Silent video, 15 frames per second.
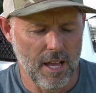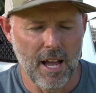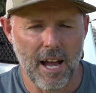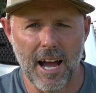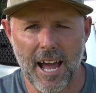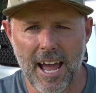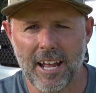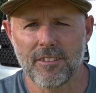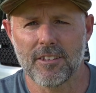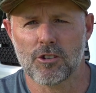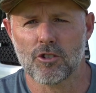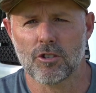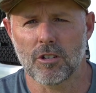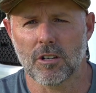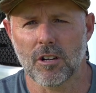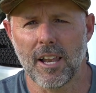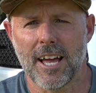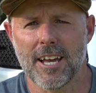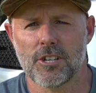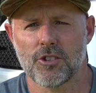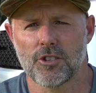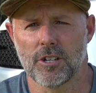I had this truck
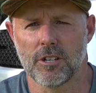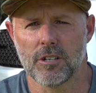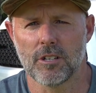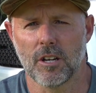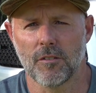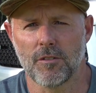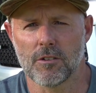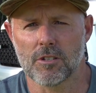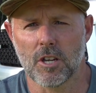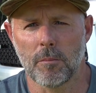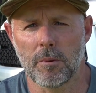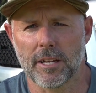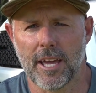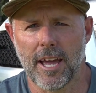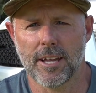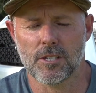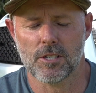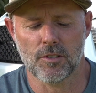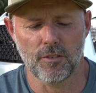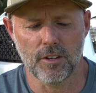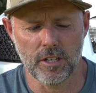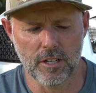last year, if you saw my Kansas
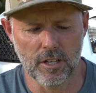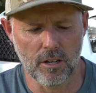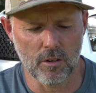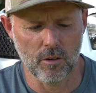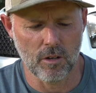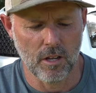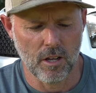video,